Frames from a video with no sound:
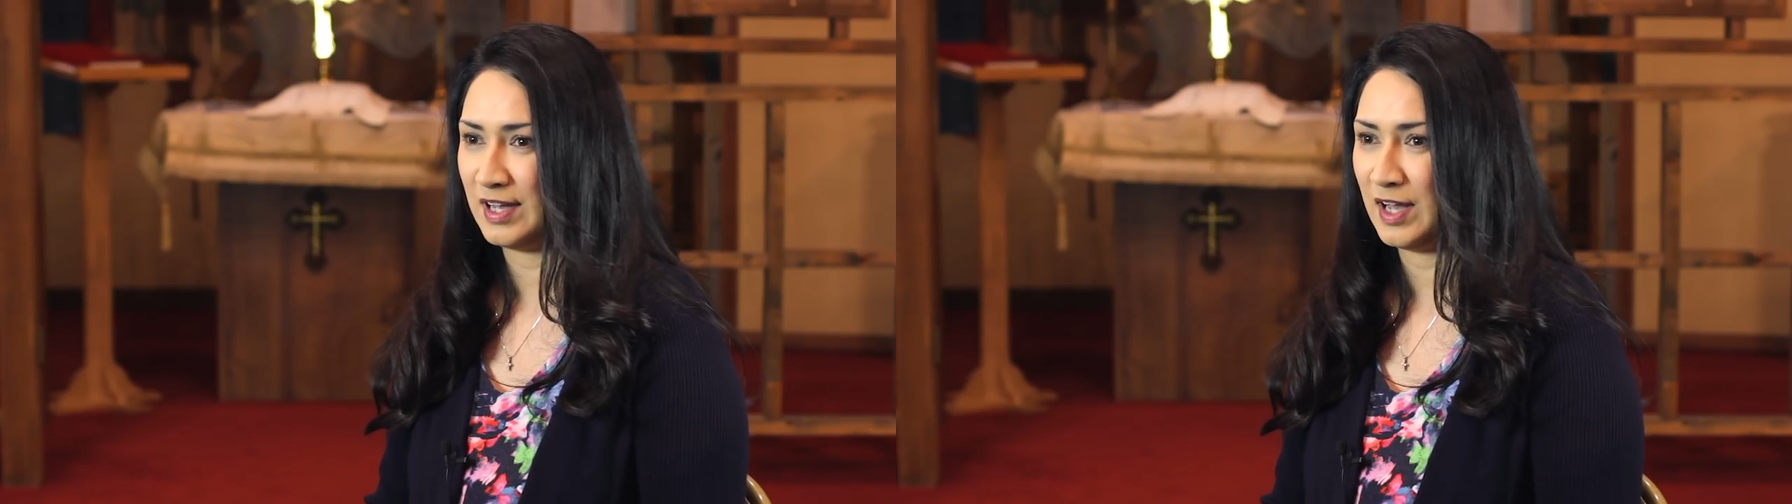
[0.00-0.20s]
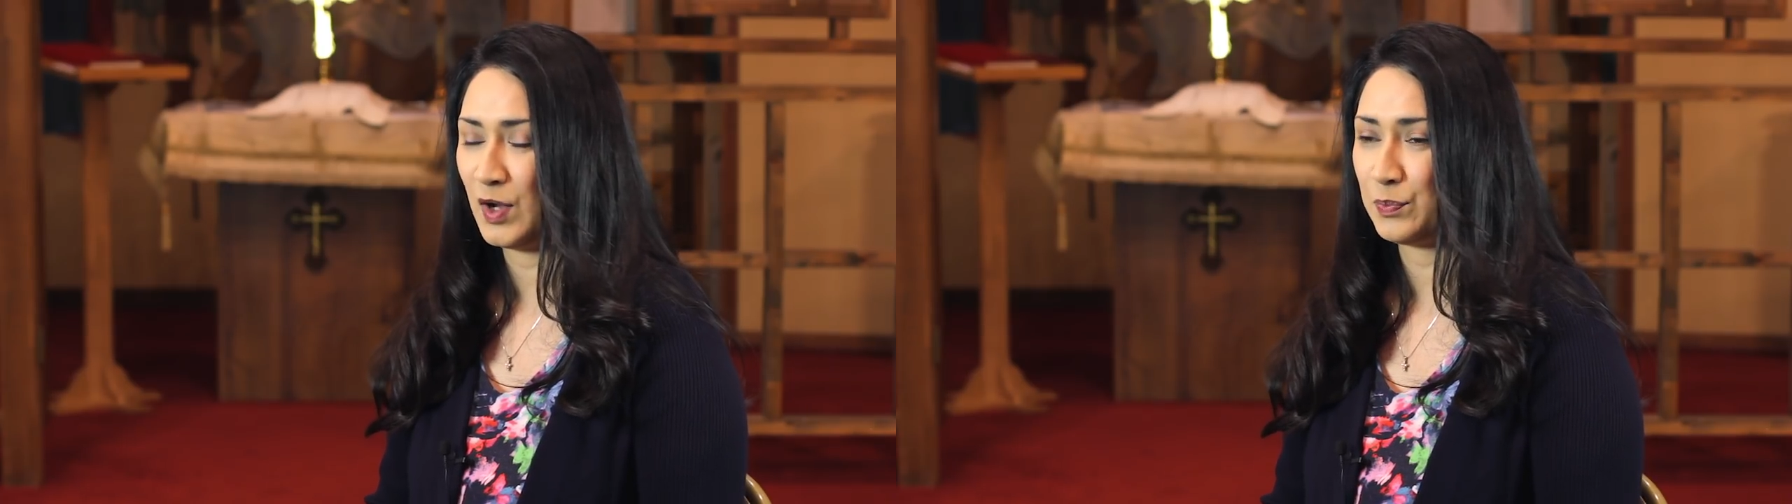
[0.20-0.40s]

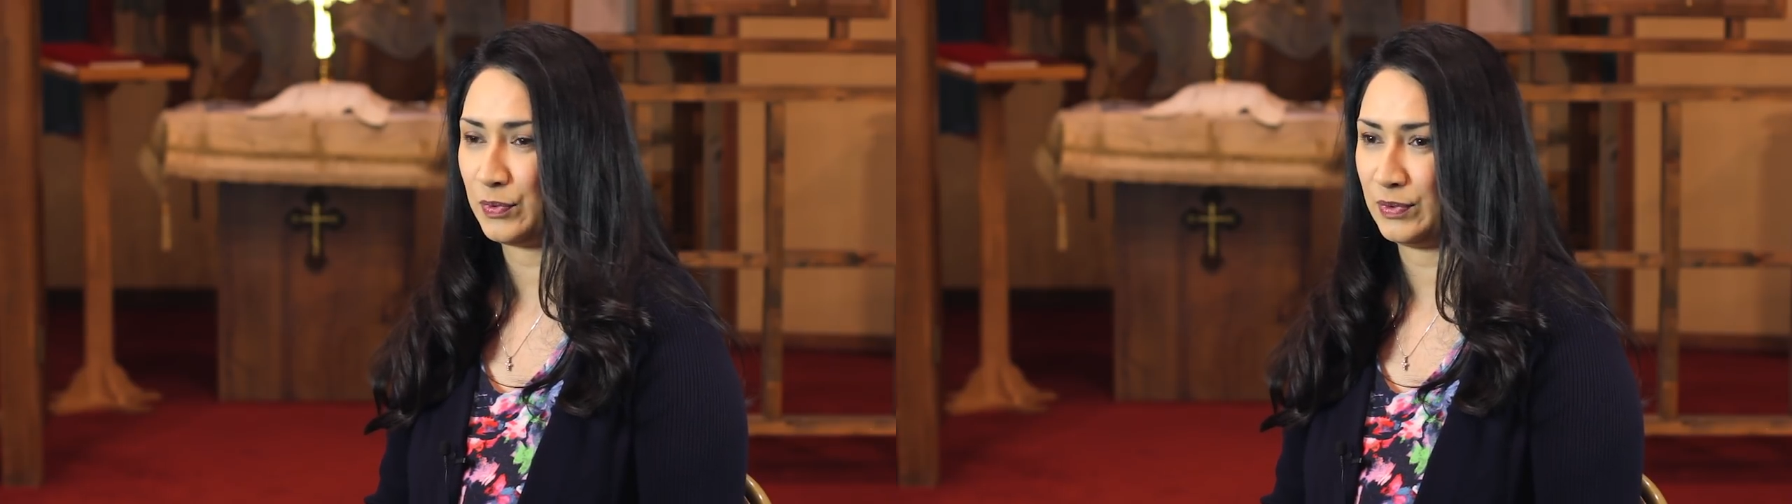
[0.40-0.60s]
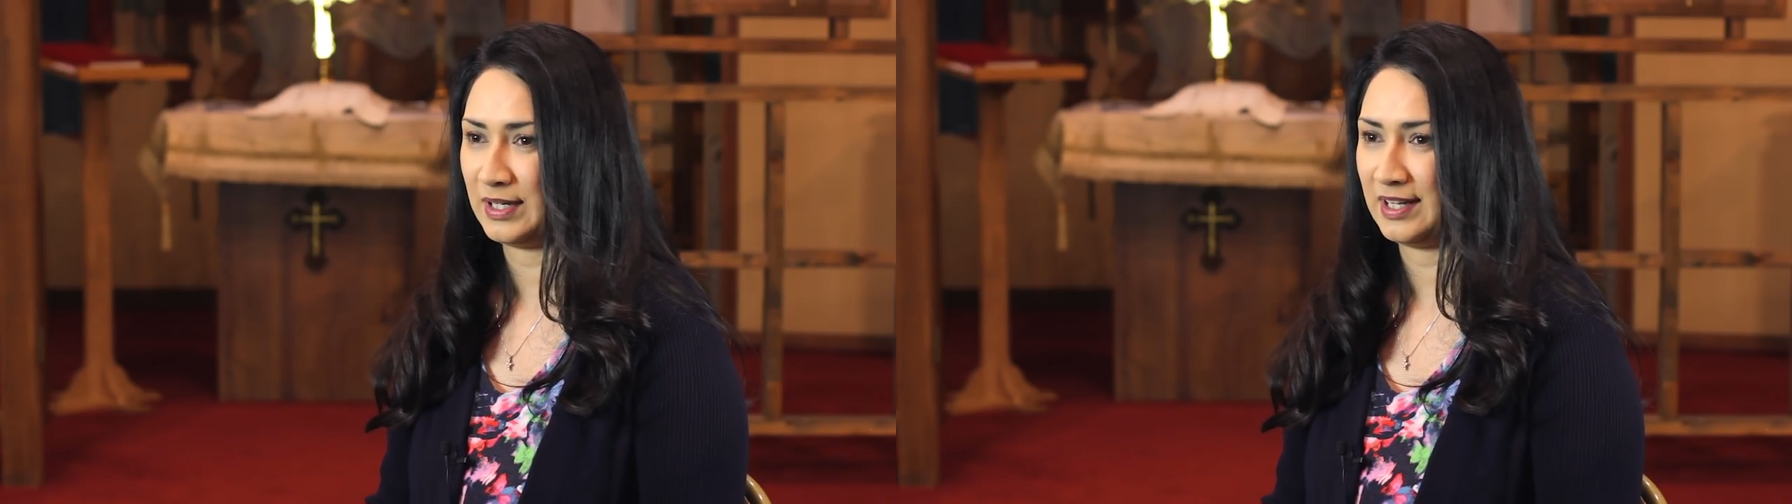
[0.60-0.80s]

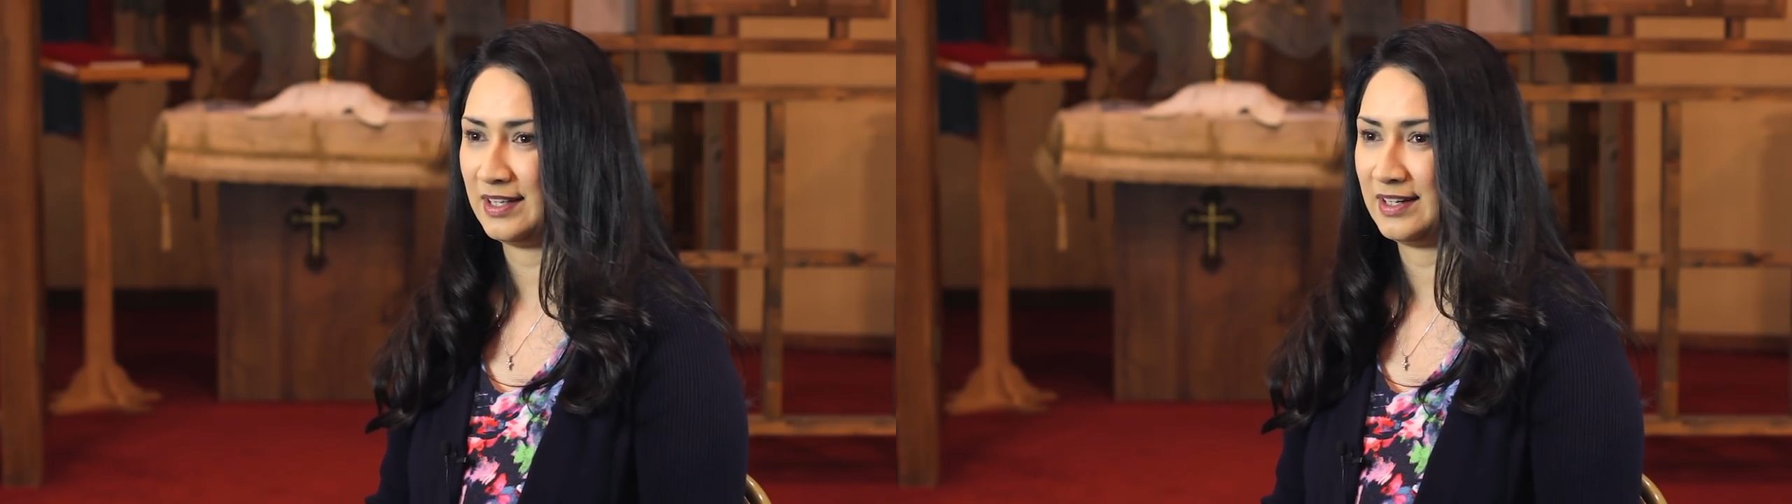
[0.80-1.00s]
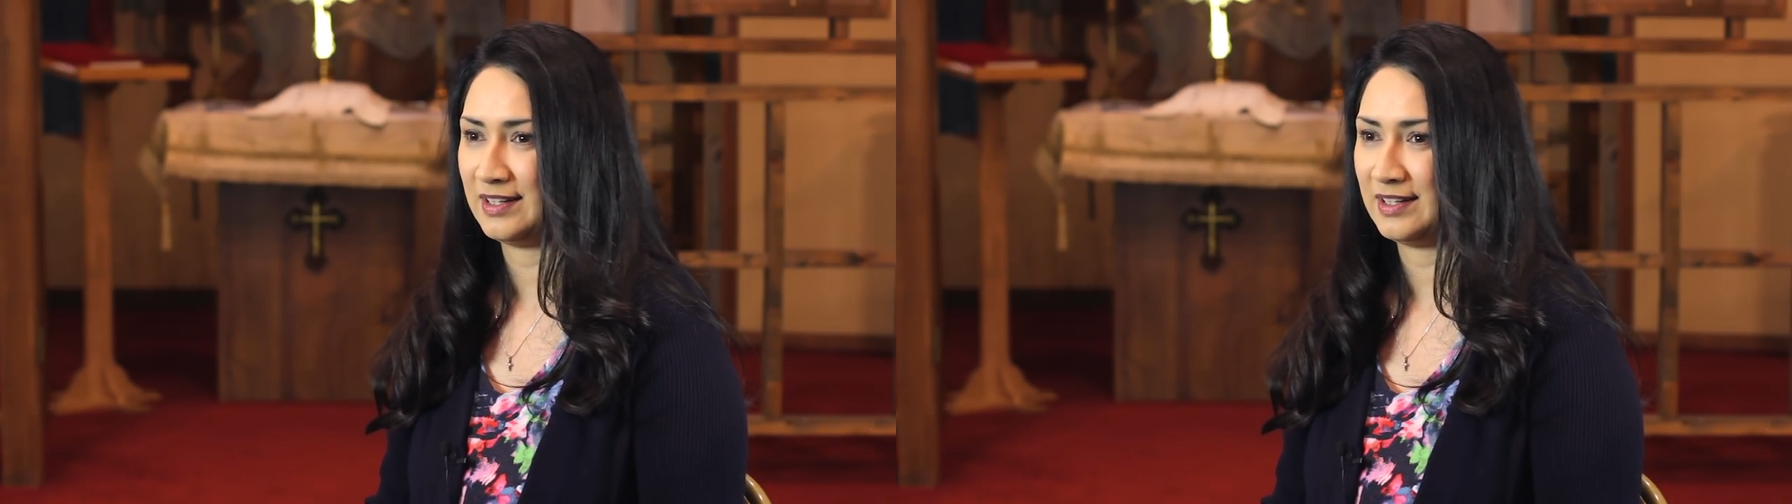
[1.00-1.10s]
uprooting